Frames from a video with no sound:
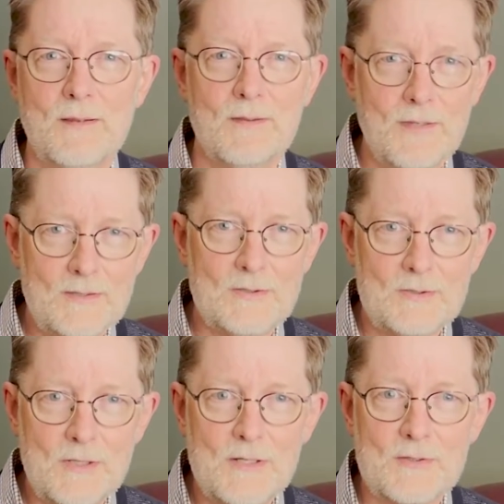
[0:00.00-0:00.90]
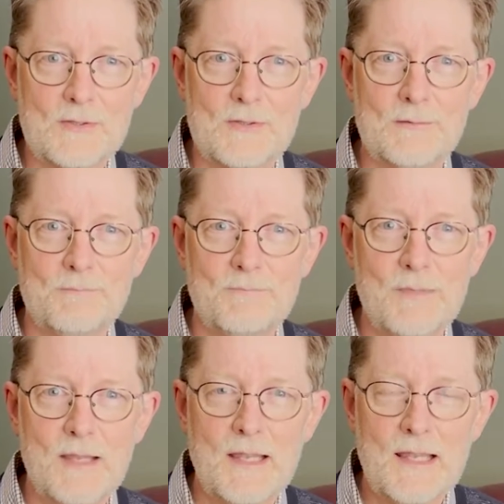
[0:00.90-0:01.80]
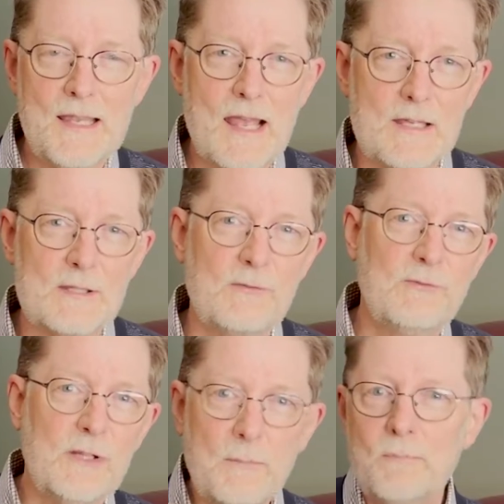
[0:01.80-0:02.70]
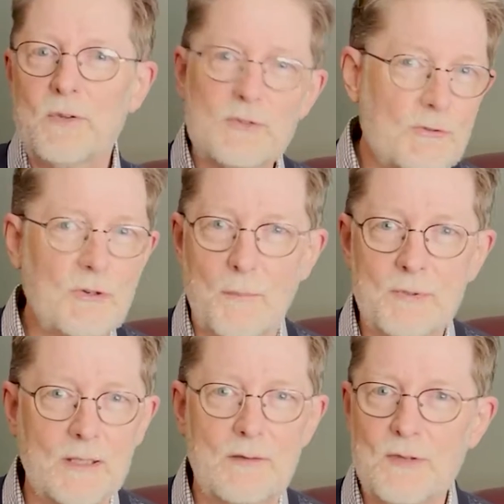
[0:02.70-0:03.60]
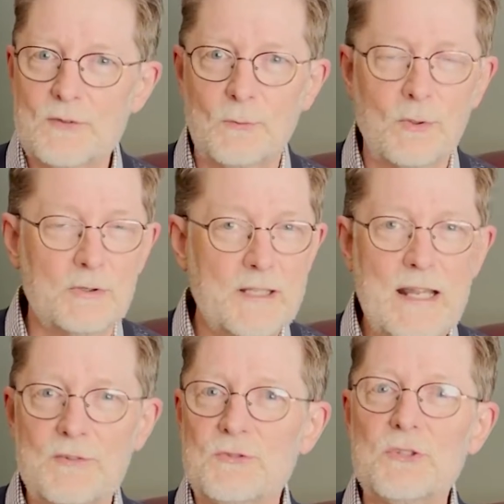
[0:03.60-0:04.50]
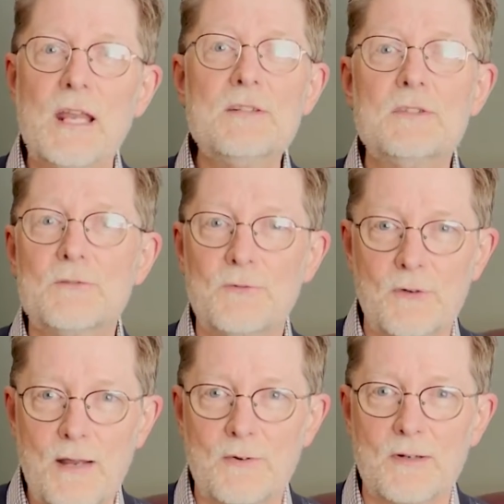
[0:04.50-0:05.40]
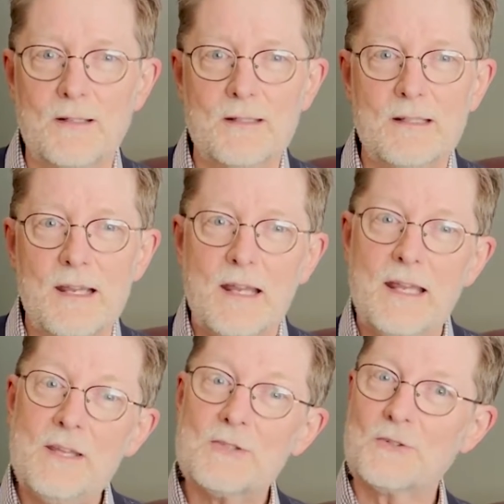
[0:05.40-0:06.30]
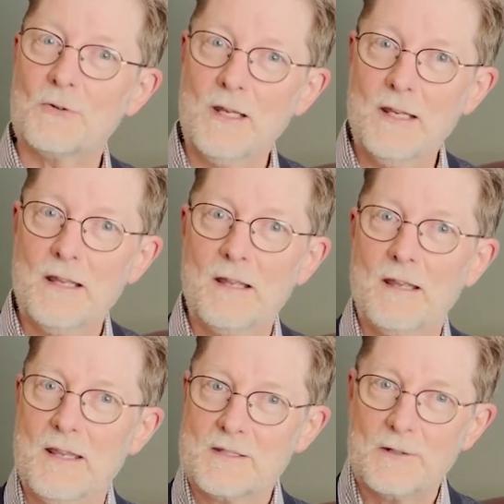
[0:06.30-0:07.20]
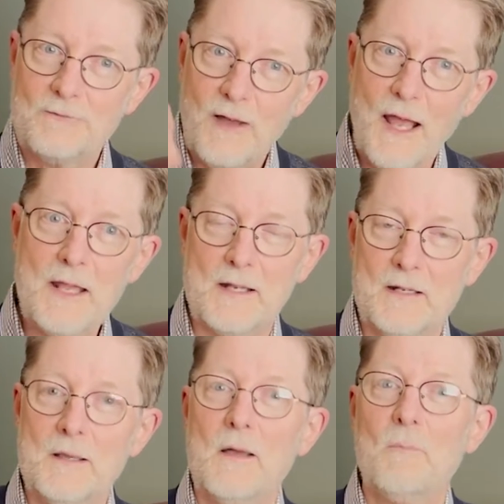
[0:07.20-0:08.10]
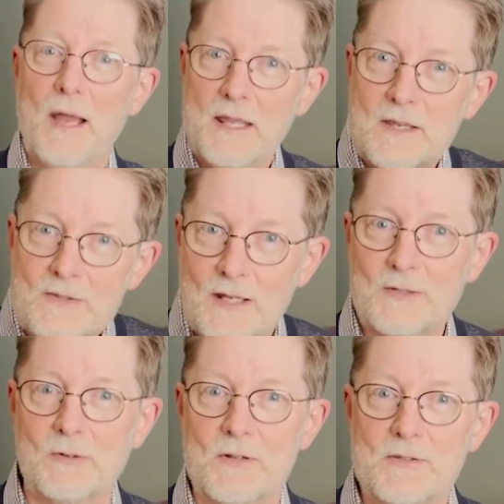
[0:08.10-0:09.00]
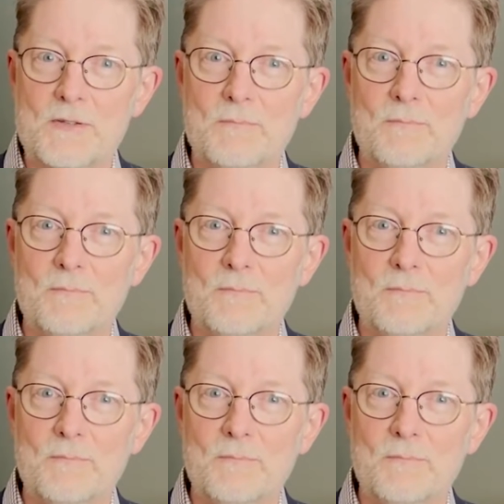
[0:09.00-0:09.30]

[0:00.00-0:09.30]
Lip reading: This is Jesus. He has flipped the script of this world. He has changed it forever. History is divided by his entrance.